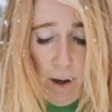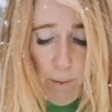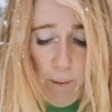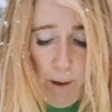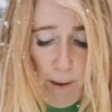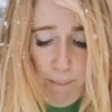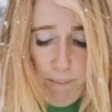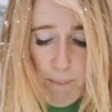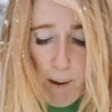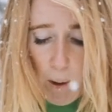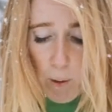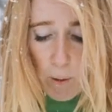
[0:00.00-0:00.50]

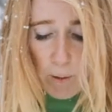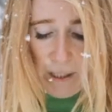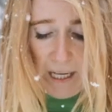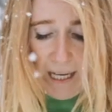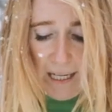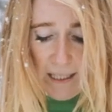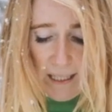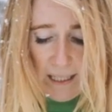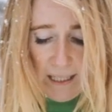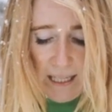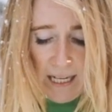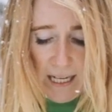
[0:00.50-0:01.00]
with bold
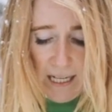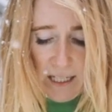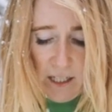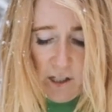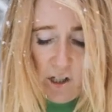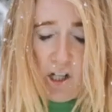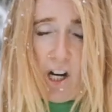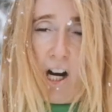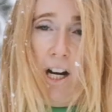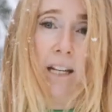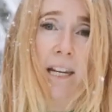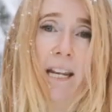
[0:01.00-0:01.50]
indices
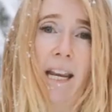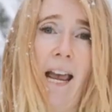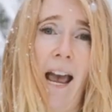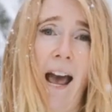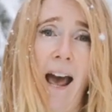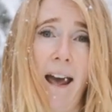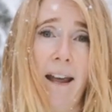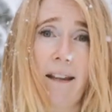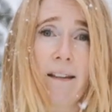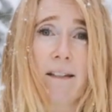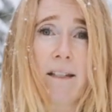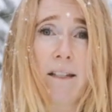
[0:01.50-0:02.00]
and chunky
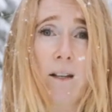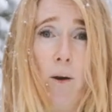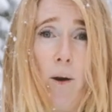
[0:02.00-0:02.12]
hands.